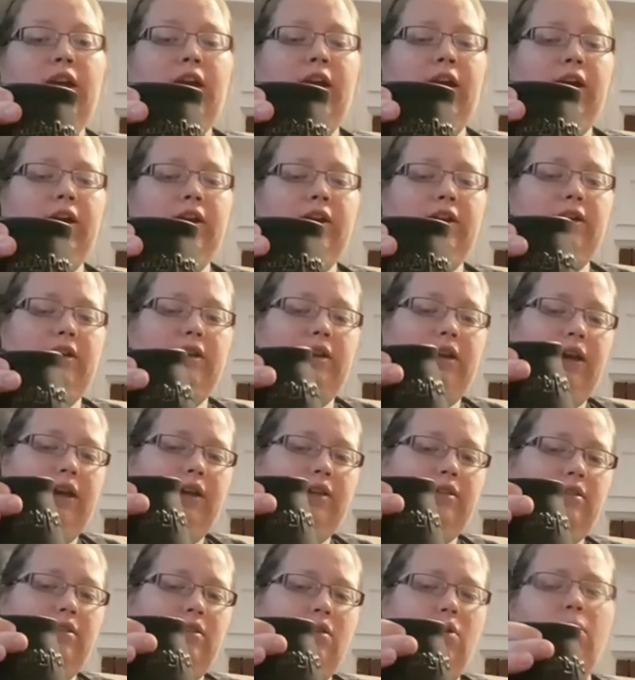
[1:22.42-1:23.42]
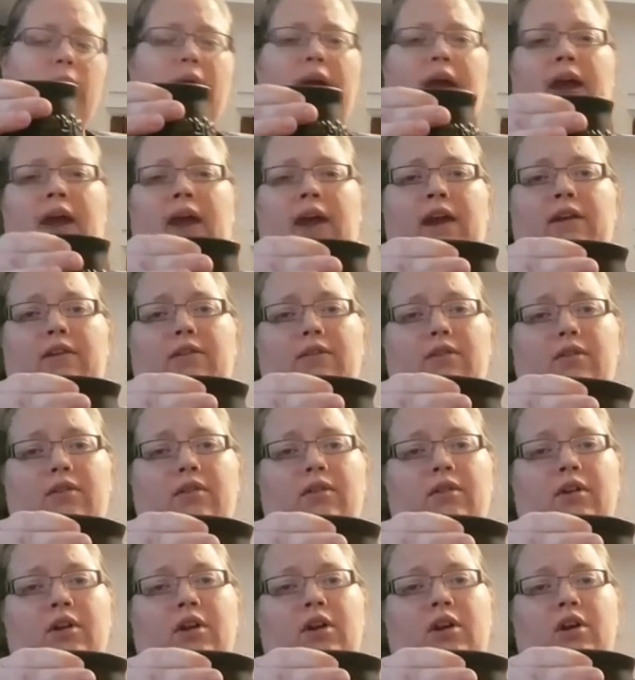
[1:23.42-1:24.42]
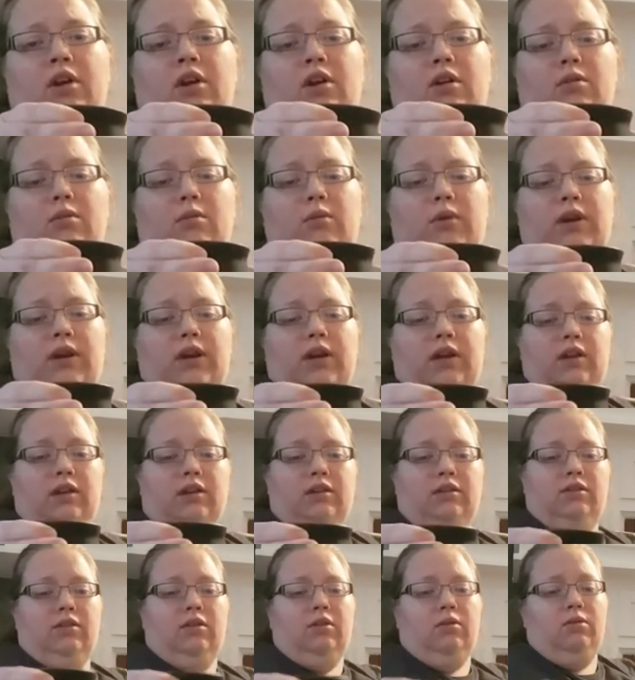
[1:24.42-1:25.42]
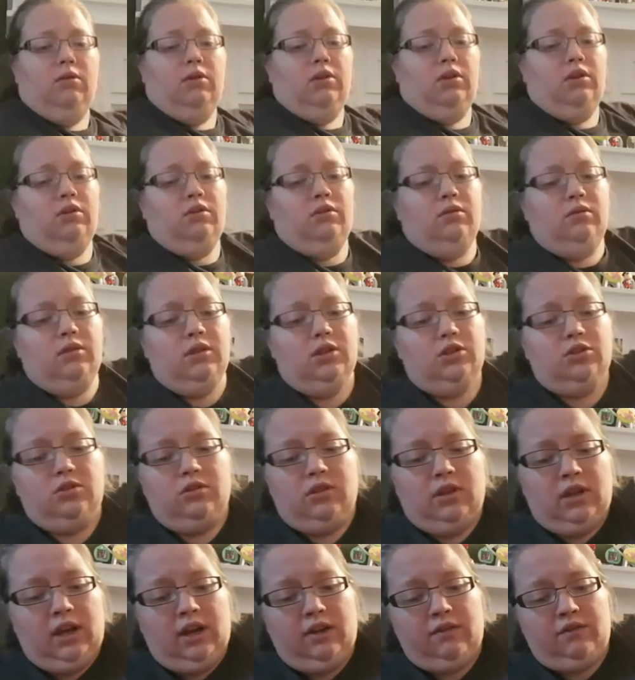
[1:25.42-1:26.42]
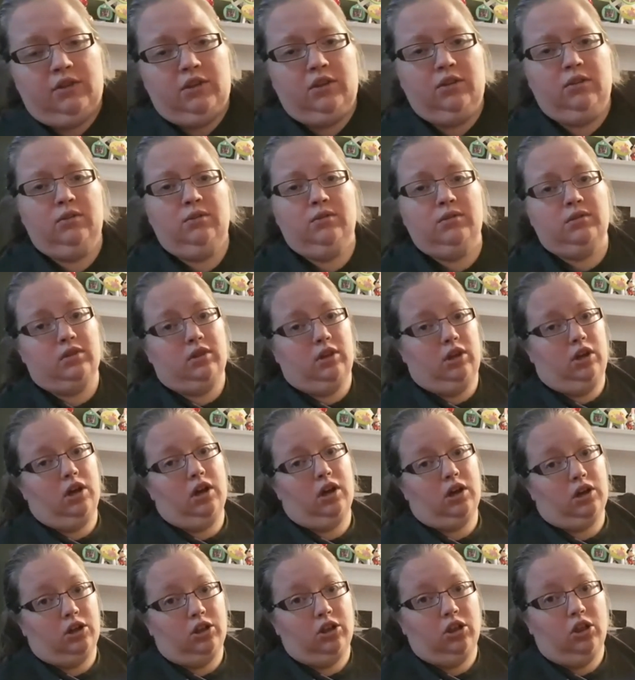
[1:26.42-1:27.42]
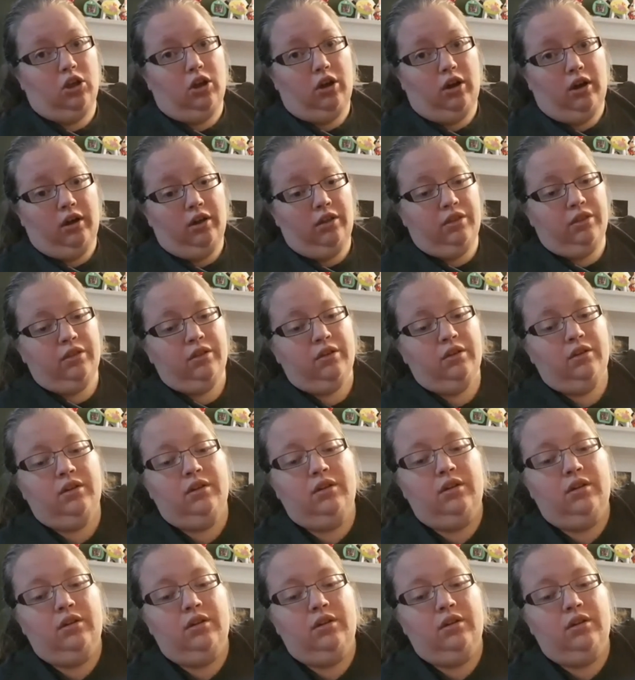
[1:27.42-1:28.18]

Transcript: and it has no handle, so you literally have to use a cloth